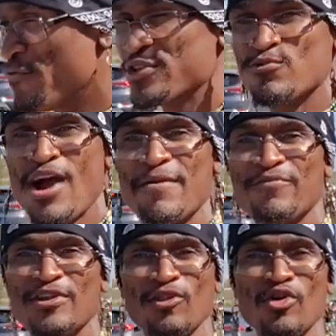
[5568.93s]
earth is
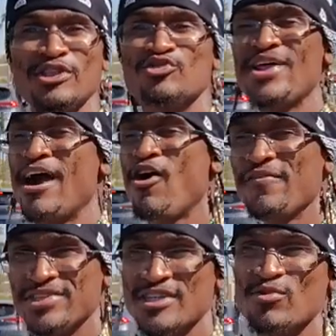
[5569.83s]
ripe for the Lord to do that
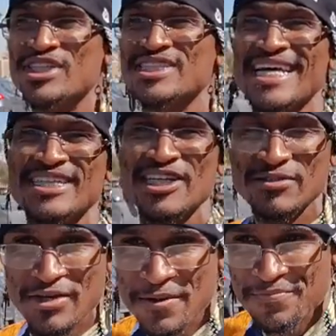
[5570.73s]
harvesting, which is that
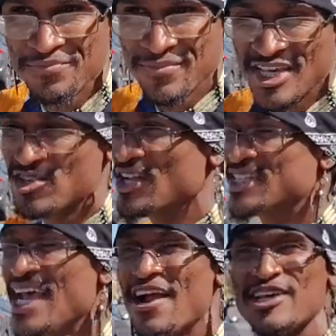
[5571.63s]
judgment. He's
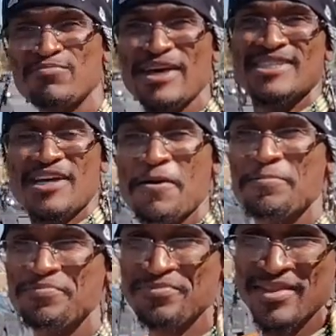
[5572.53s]
going to tear this place
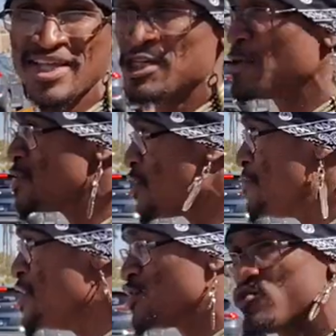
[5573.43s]
up. This place is
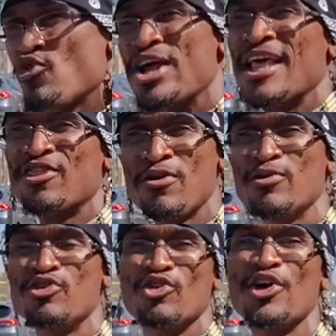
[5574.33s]
going to be destroyed in
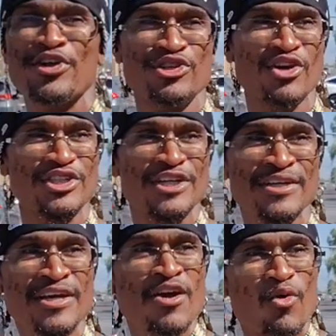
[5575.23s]
thermonuclear destruction,
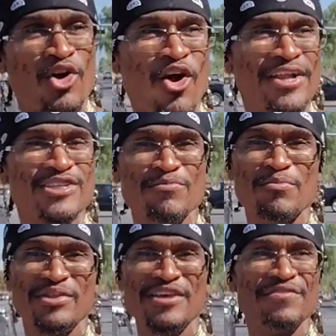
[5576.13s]
regardless if
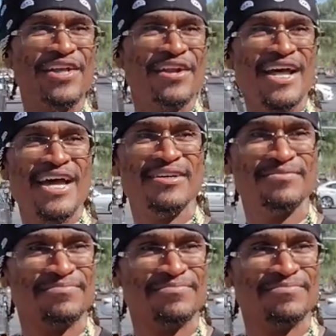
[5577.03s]
you believe in it or not.